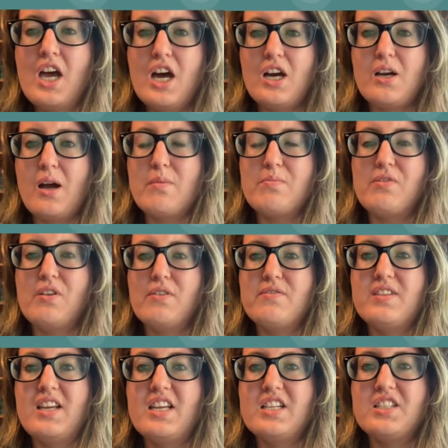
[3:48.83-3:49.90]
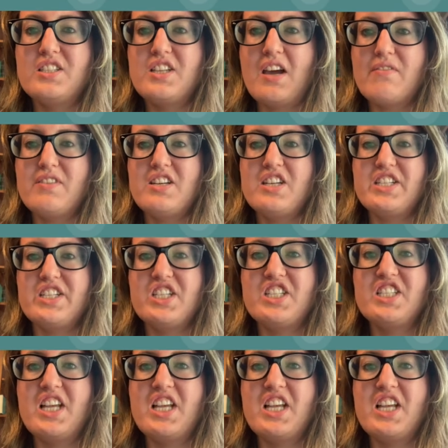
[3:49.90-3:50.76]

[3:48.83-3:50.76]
a couple of these definitions,